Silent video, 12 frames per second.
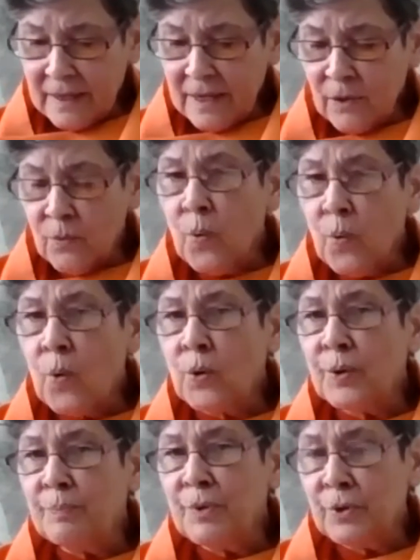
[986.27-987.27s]
It
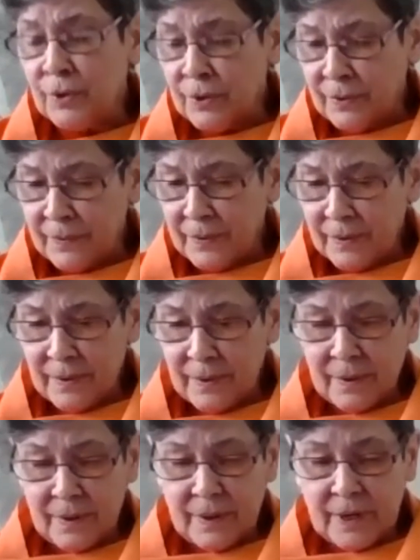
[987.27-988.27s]
woke nearer
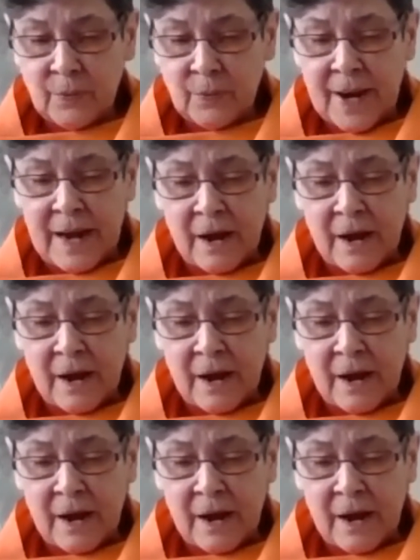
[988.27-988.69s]
he ran